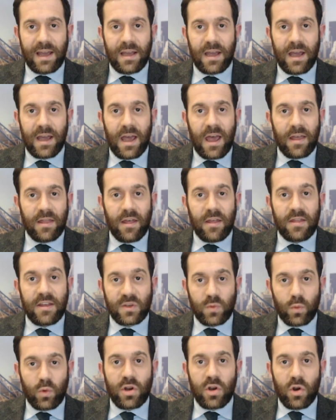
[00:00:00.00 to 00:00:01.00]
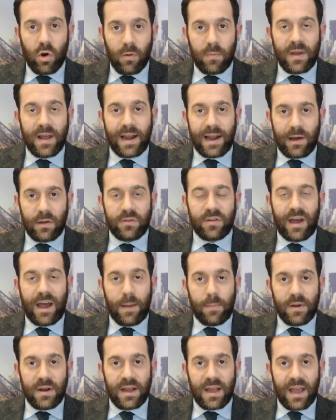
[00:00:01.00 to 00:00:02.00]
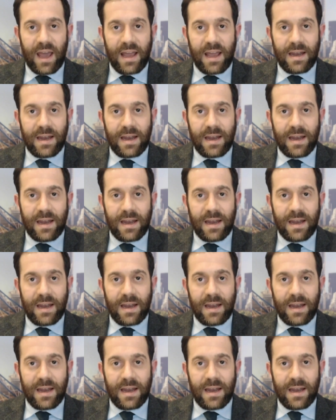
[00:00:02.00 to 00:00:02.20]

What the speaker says: May, that this would not be allowed to happen